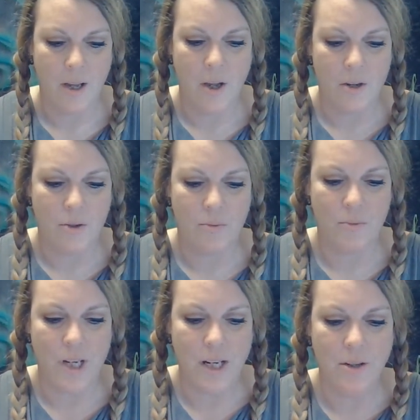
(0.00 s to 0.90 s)
So
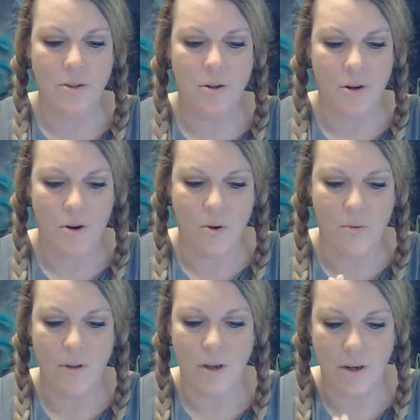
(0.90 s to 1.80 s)
readings do no
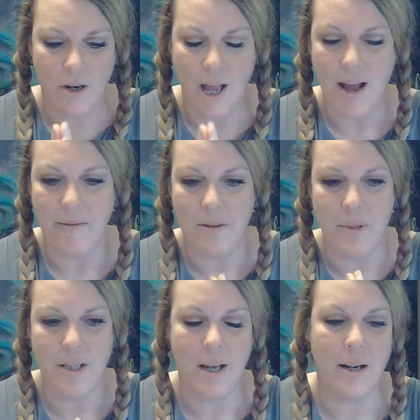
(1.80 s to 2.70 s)
longer have to
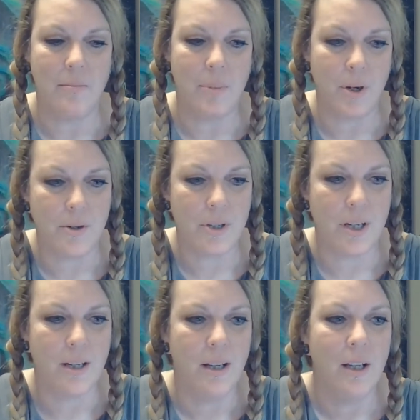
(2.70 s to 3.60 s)
be done in
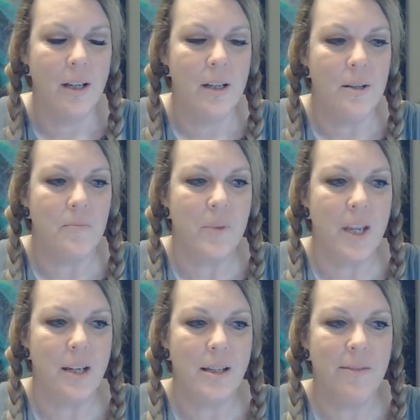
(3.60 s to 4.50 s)
person.
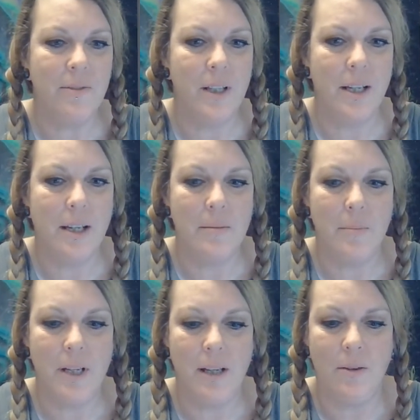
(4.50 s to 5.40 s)
They definitely can
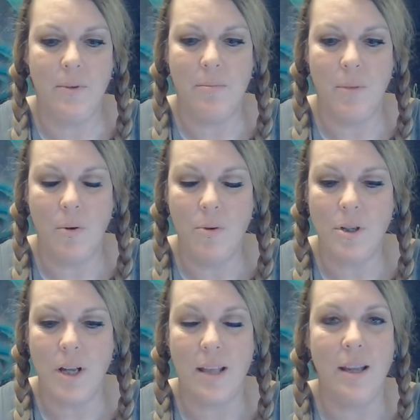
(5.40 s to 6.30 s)
be
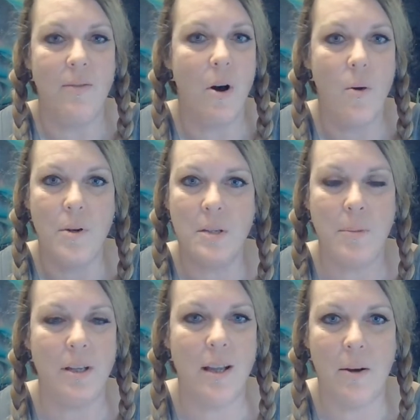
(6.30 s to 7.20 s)
remote, and they've always
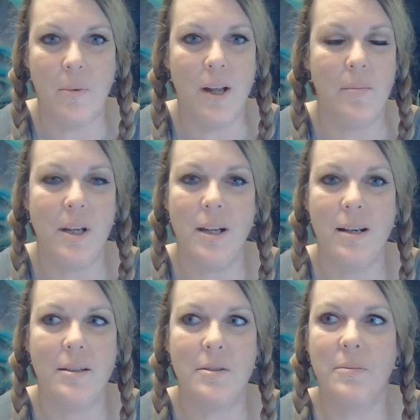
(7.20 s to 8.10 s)
been that way,
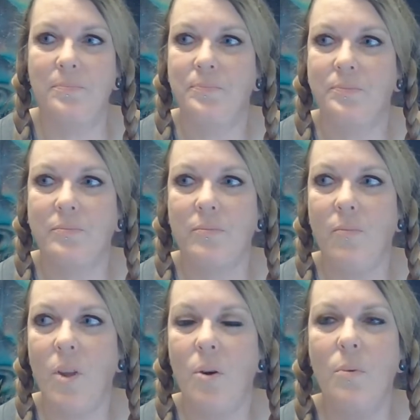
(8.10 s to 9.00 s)
because
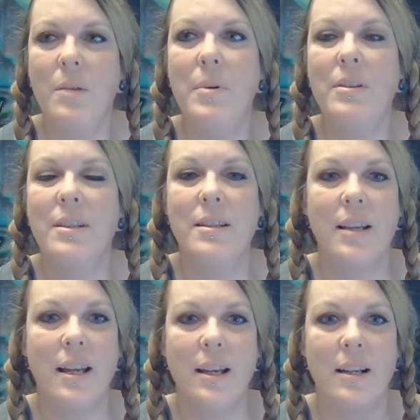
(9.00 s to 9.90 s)
what about the
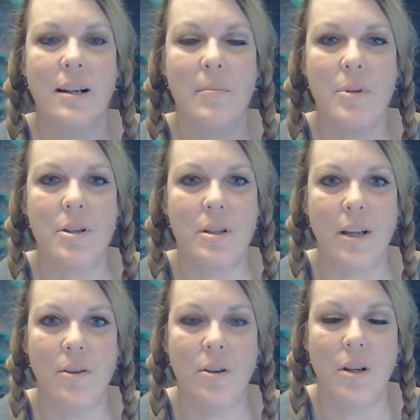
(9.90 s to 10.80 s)
psychic numbers
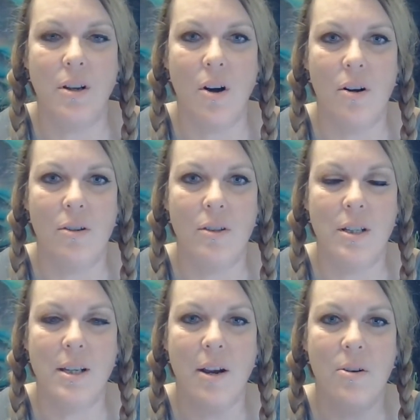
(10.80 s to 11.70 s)
that you can call? The
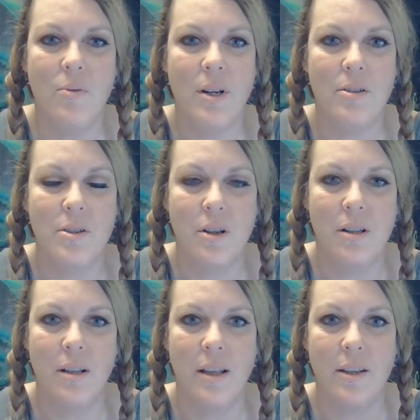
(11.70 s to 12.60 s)
tarot readers
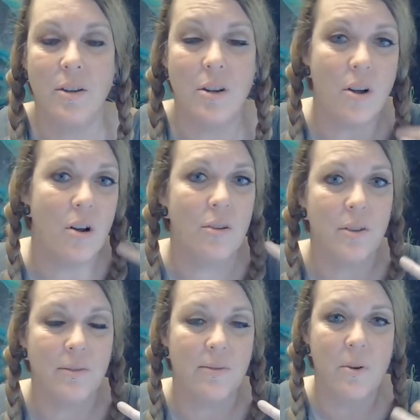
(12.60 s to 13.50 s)
that you can call on
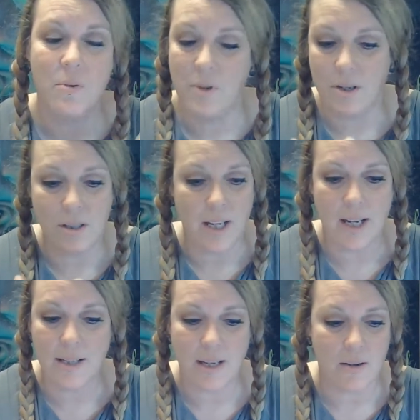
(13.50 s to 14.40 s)
the phone. They're
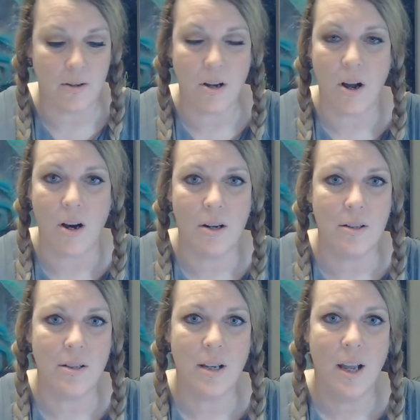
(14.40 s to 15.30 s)
laying down
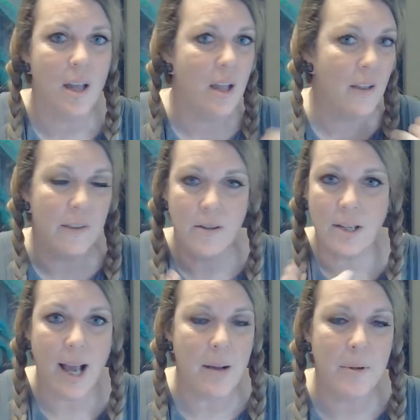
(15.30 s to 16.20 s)
cards. They're
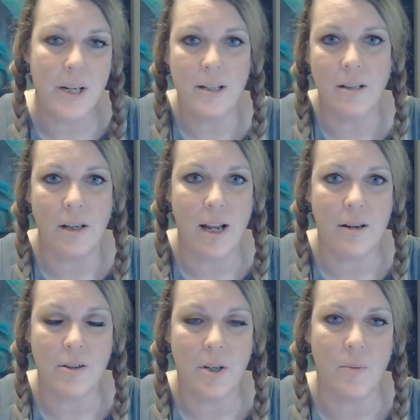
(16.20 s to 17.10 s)
tapping into your
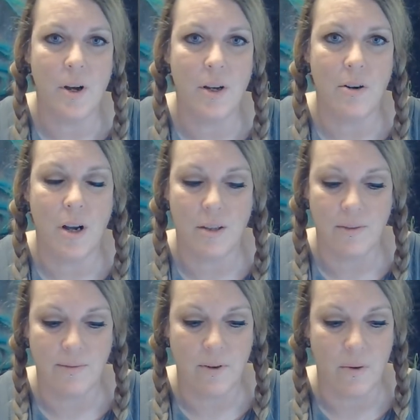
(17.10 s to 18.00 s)
energy while you're on the
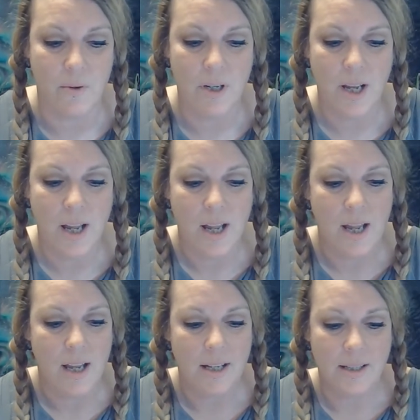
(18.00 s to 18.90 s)
phone.
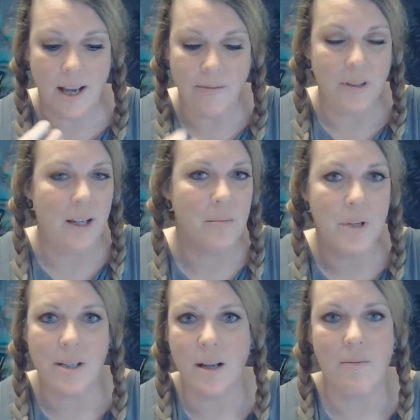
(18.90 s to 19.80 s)
It definitely can be
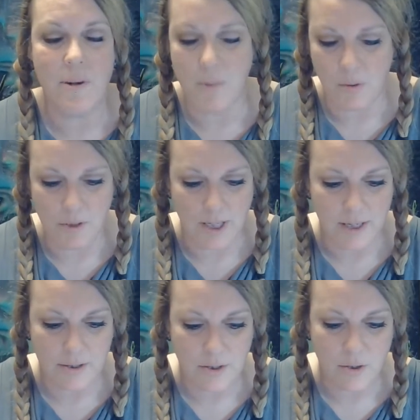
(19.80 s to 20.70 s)
done
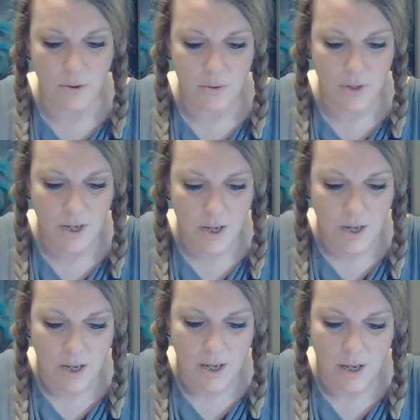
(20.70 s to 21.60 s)
remotely. So
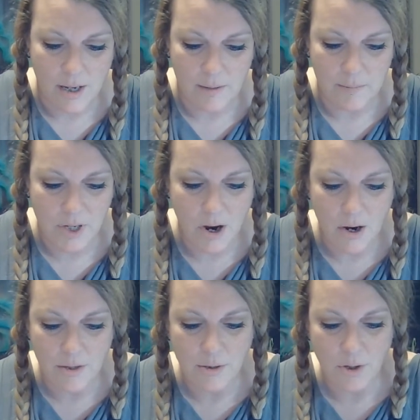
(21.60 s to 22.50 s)

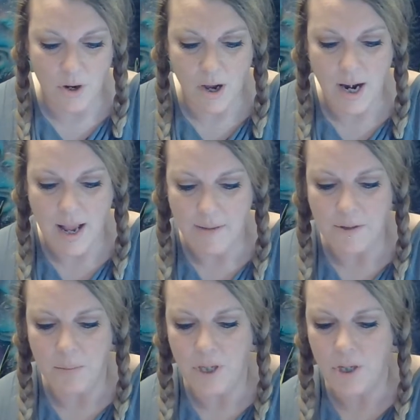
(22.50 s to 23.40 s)
cards do not have
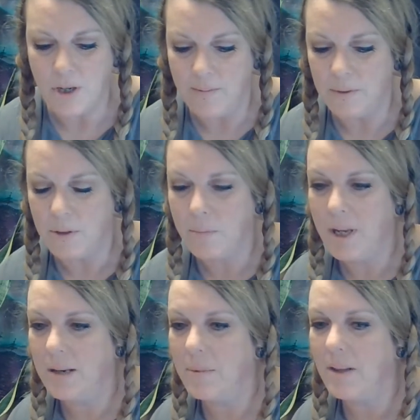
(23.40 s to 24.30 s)
to be shuffled or
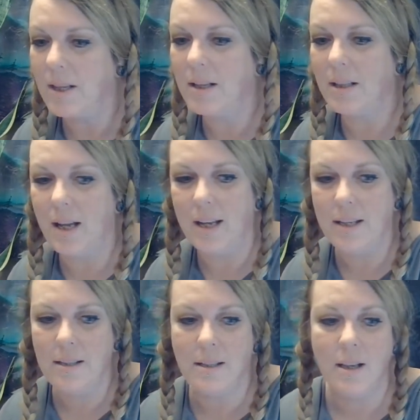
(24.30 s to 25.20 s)
picked by the client.